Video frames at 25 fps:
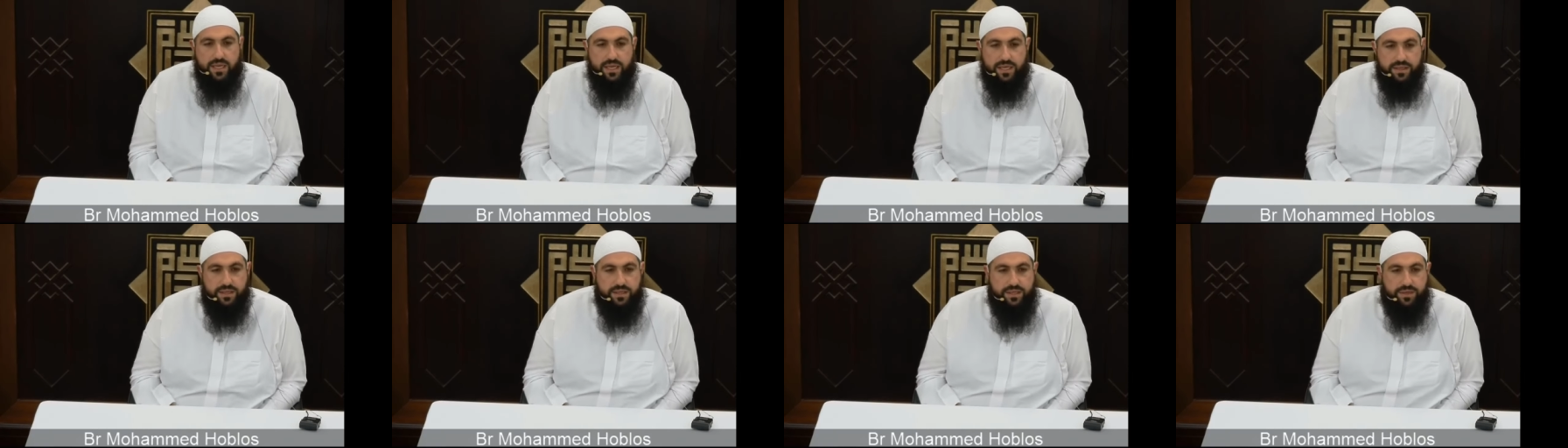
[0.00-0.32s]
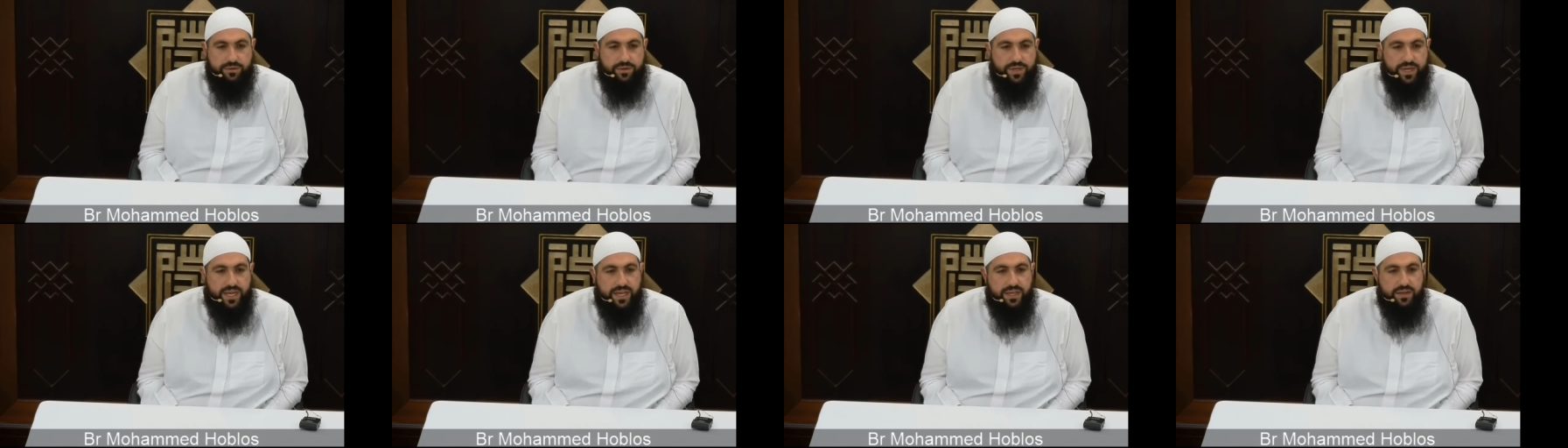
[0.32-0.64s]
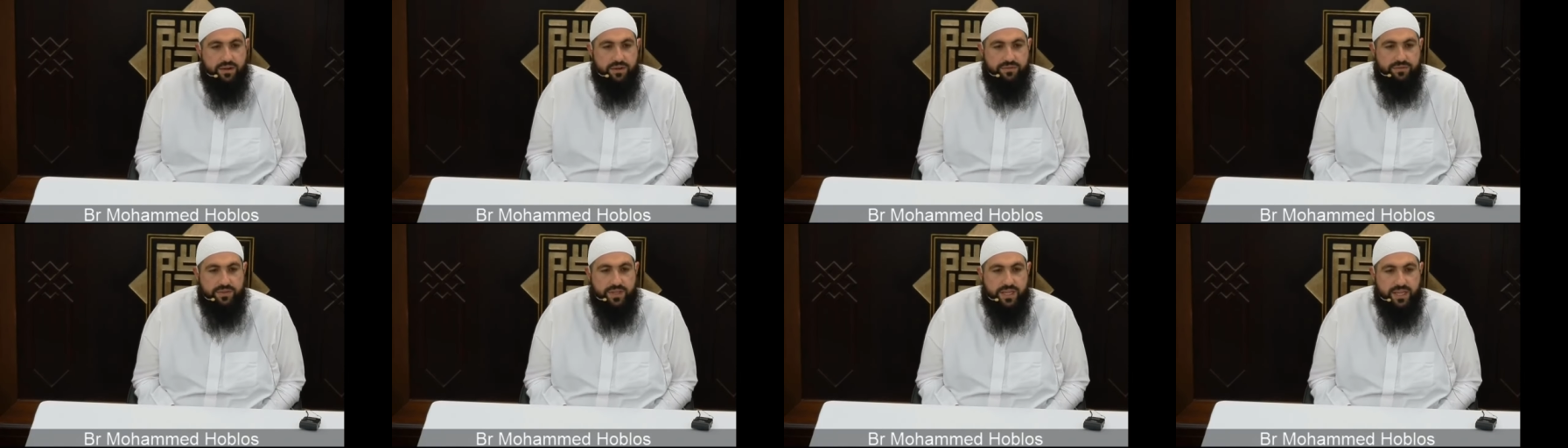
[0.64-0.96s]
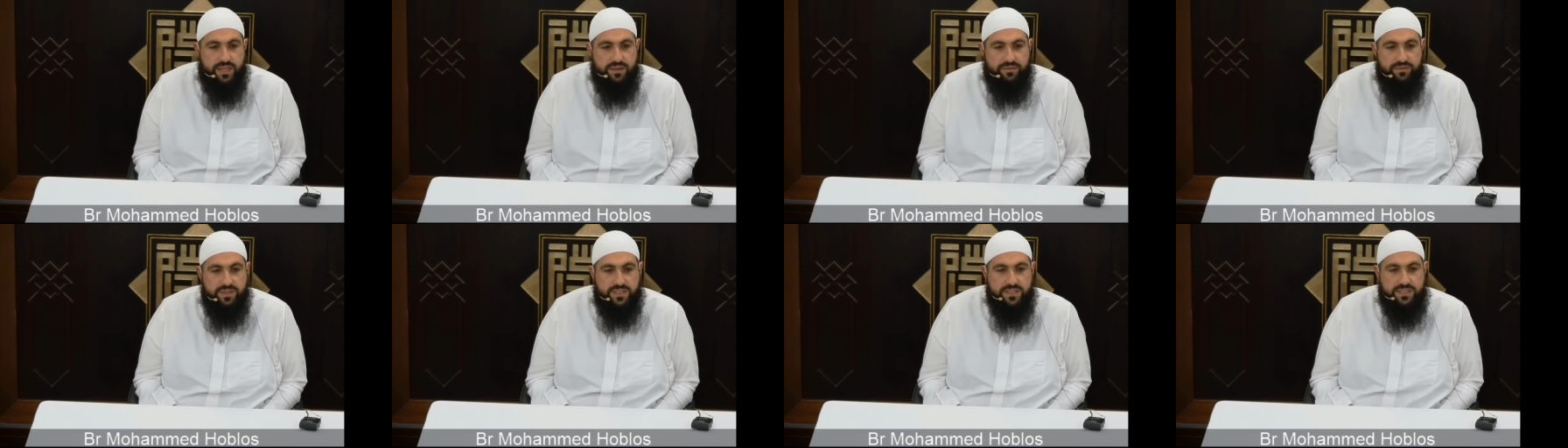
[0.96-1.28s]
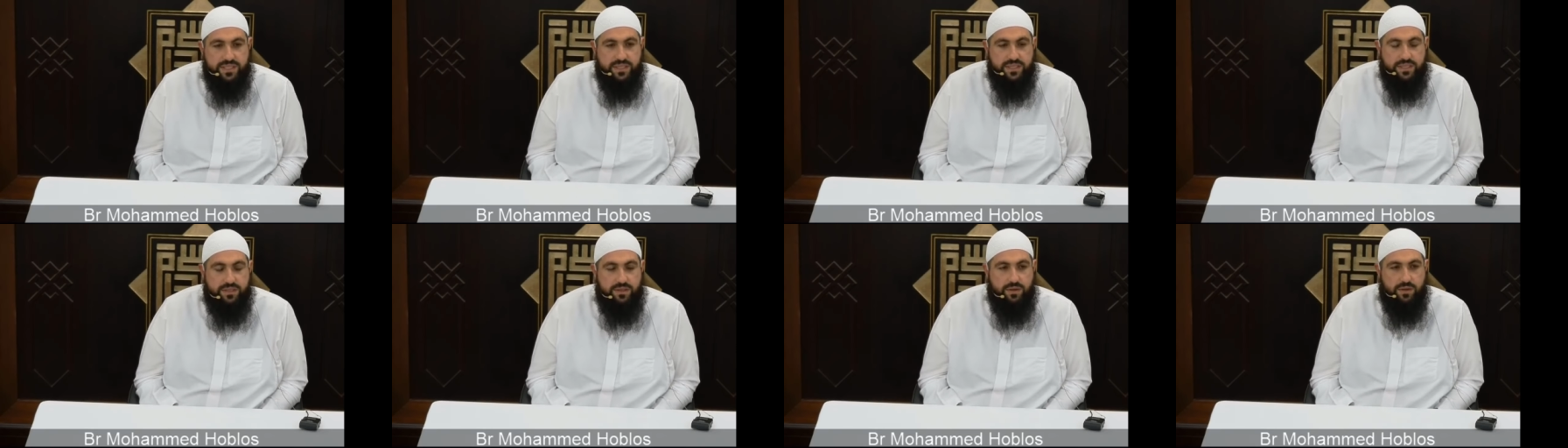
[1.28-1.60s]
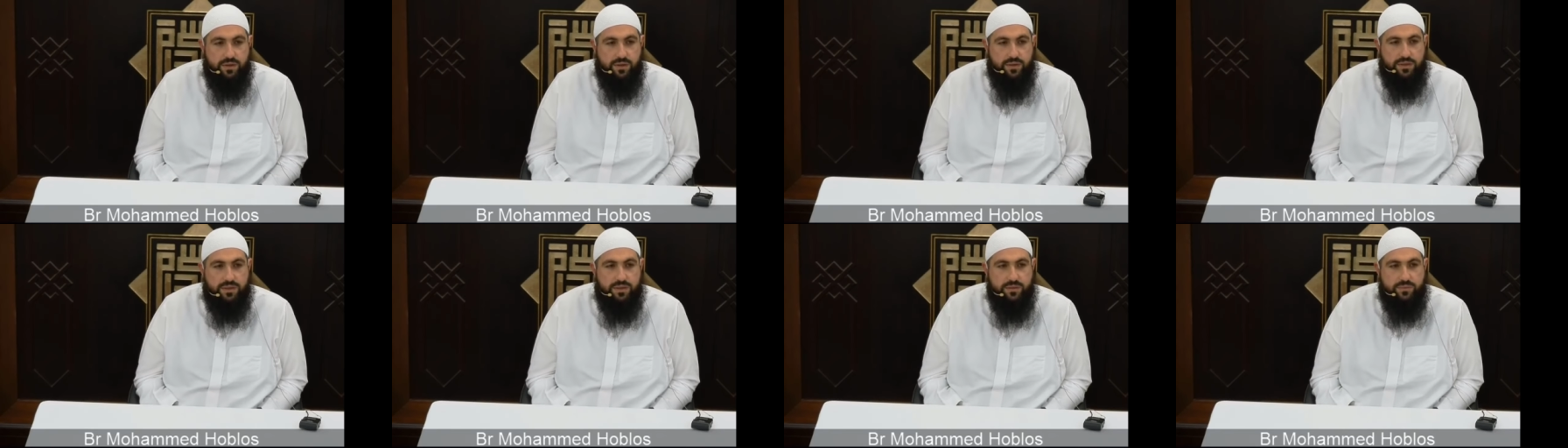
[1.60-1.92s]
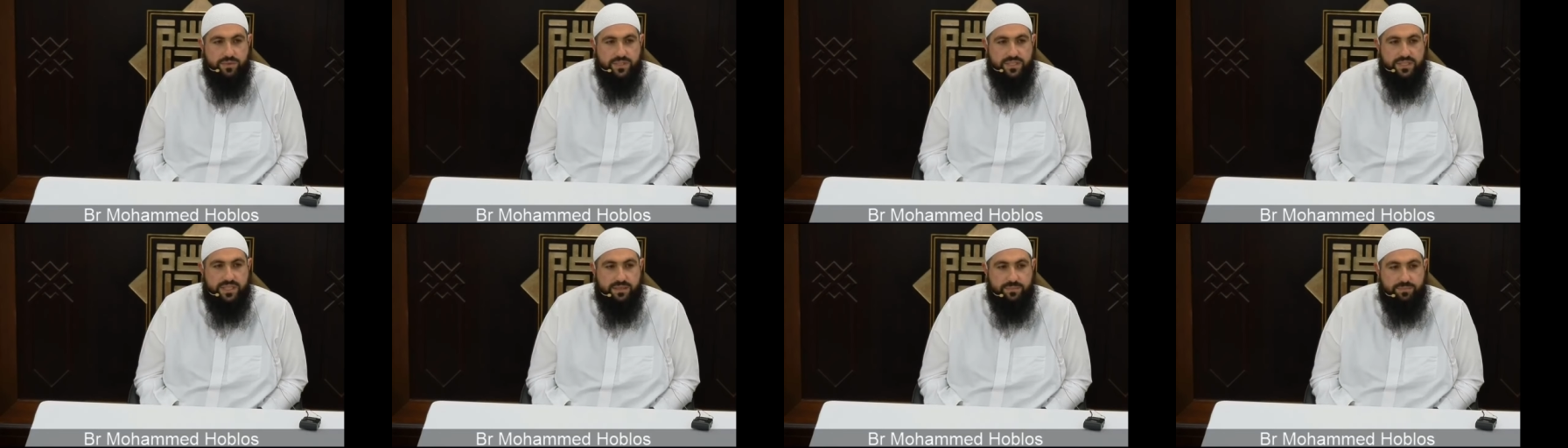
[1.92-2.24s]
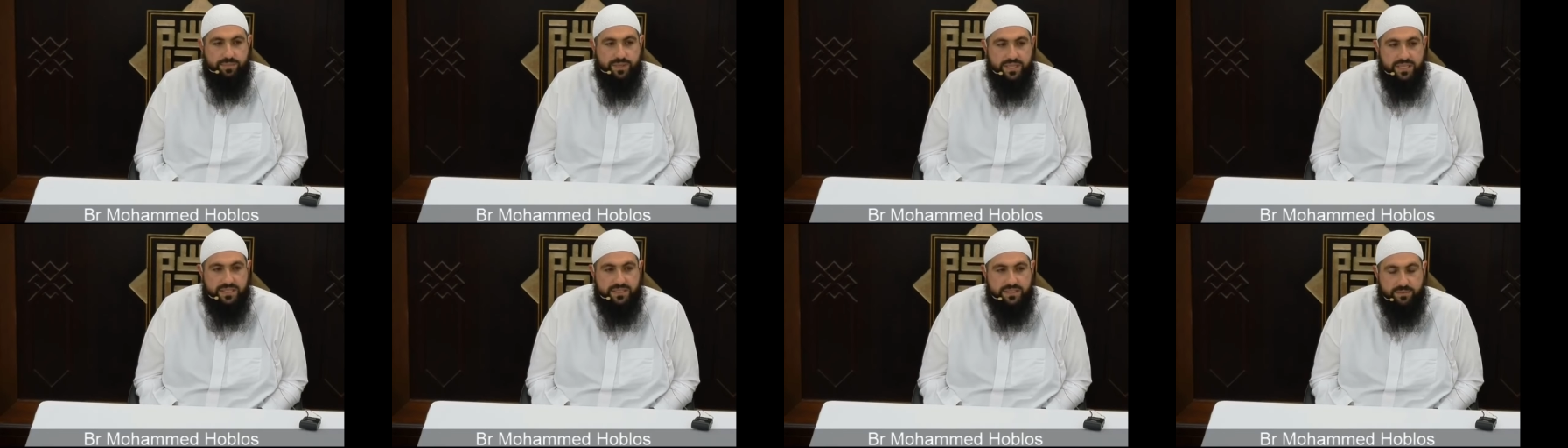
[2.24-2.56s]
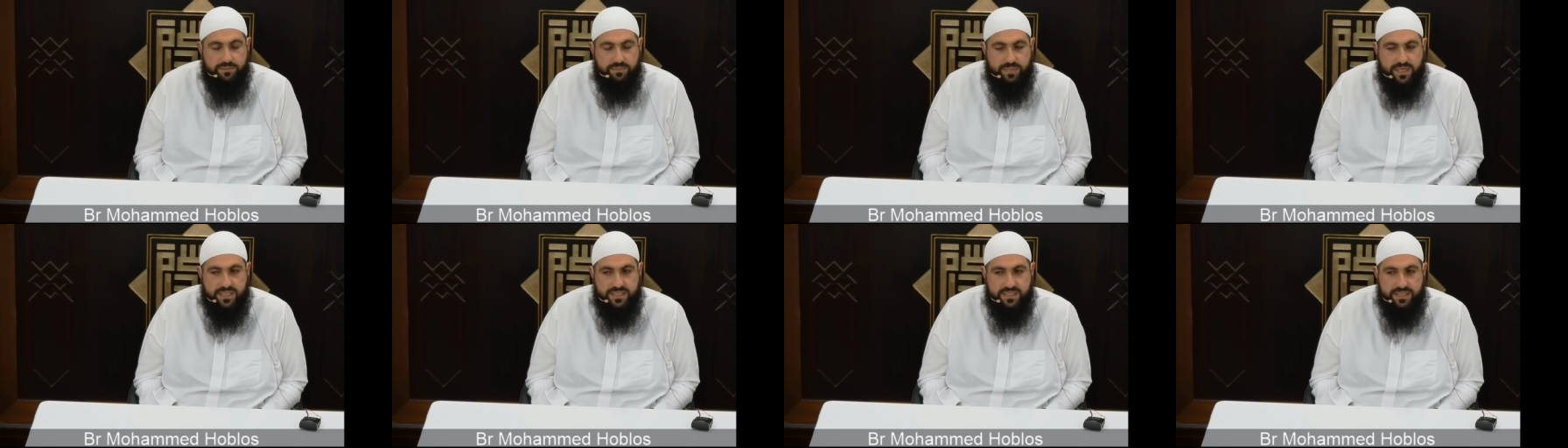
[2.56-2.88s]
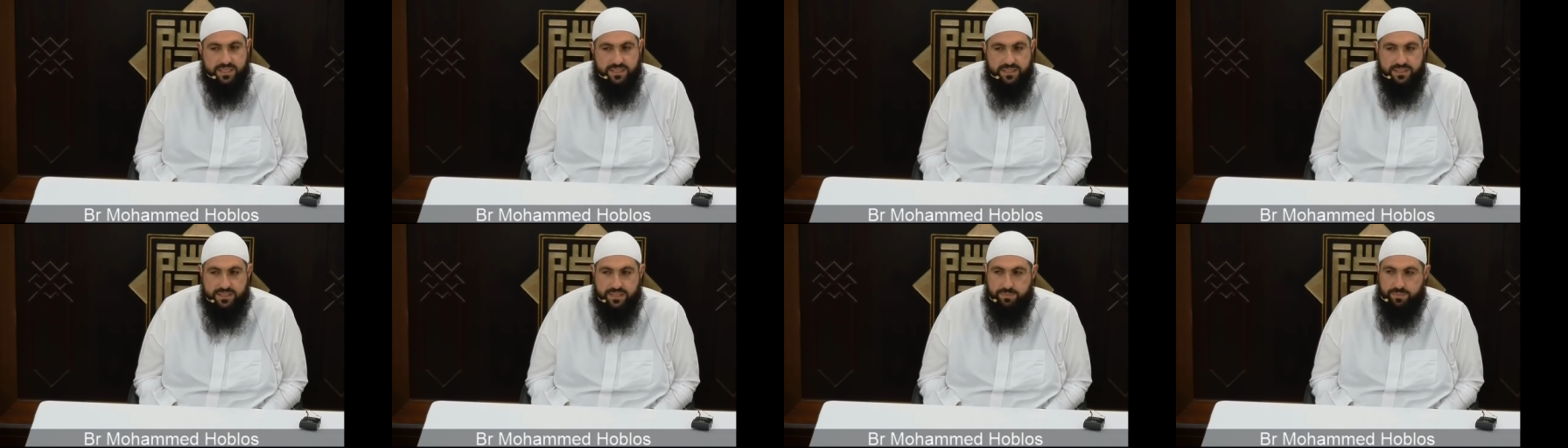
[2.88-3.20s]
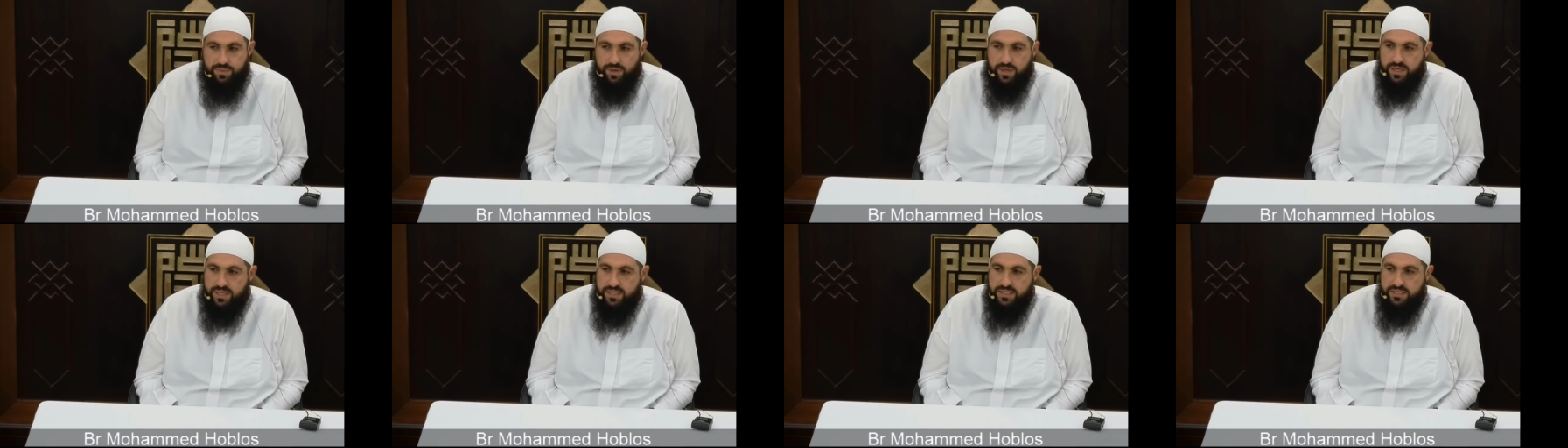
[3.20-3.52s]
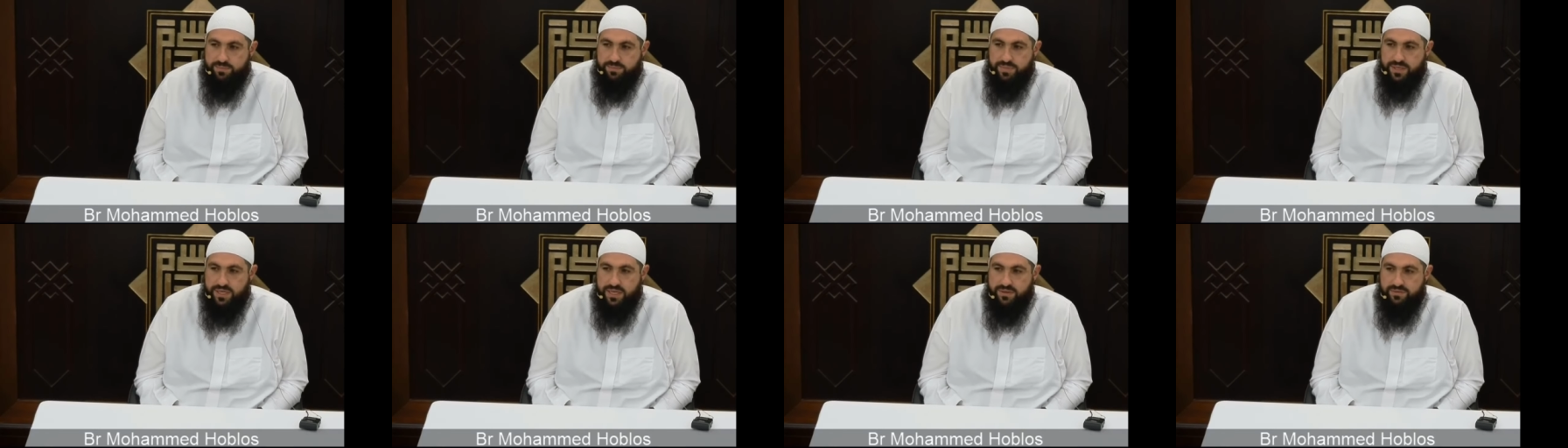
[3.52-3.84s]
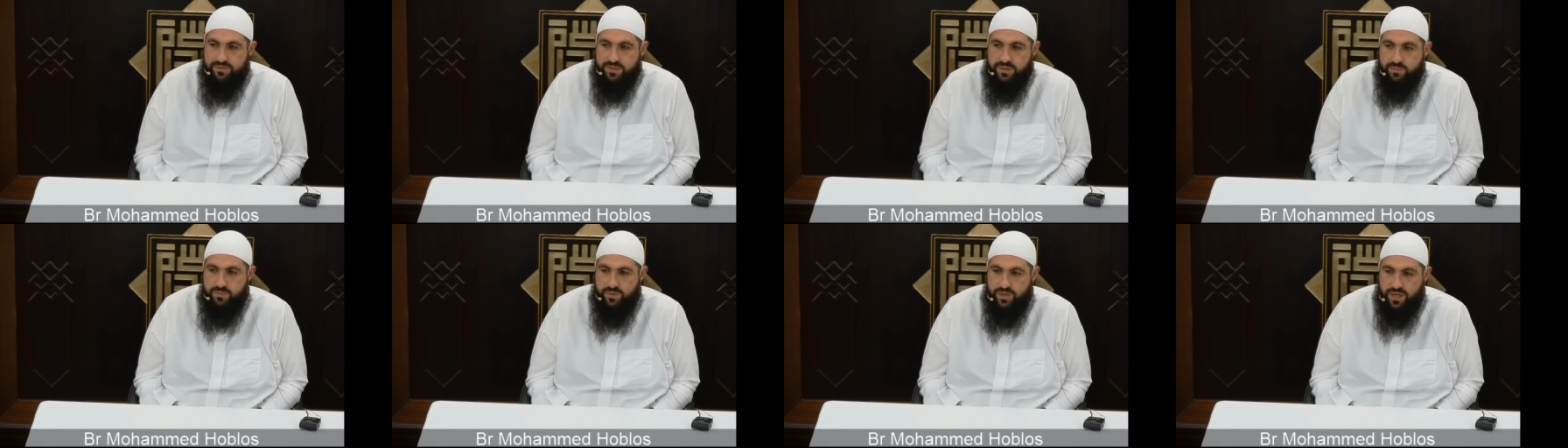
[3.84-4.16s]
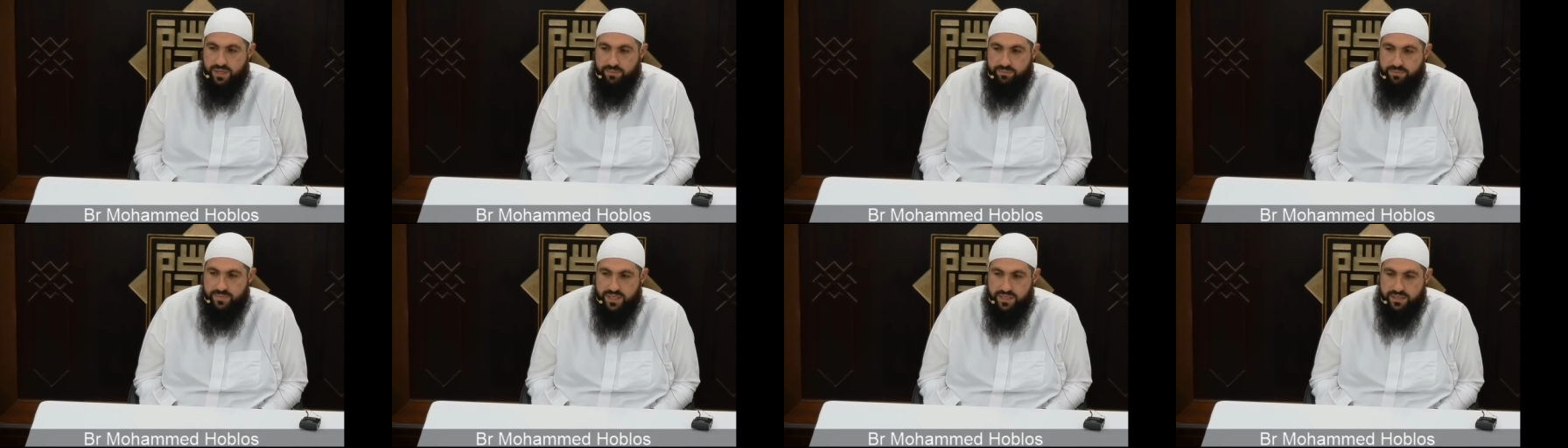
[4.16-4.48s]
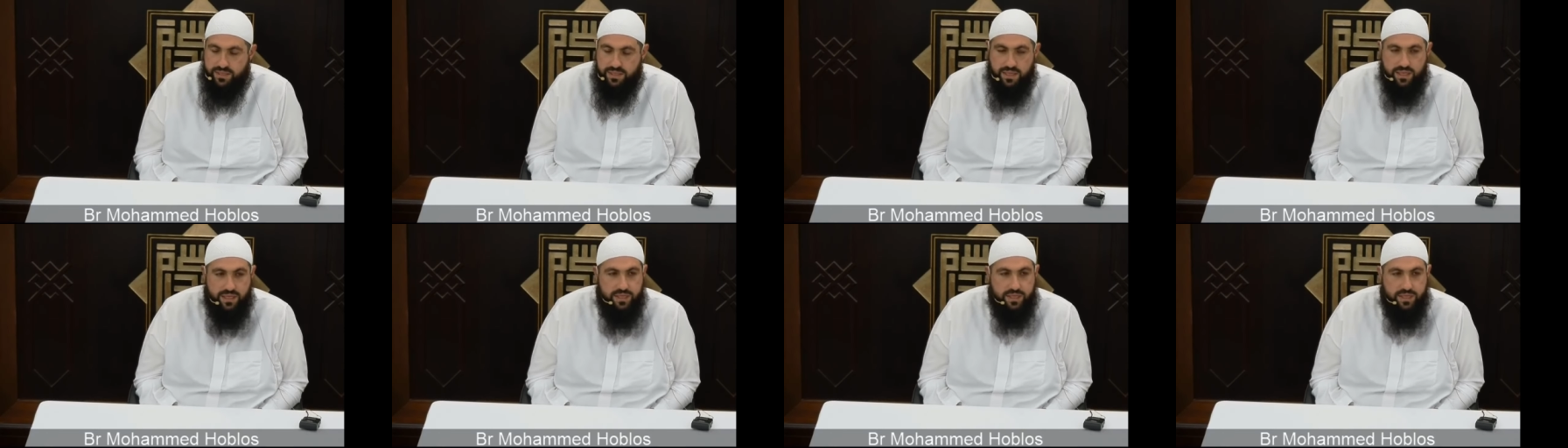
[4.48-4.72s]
the Creator of the heavens and the earth, and we send peace and blessings upon His beloved Muhammad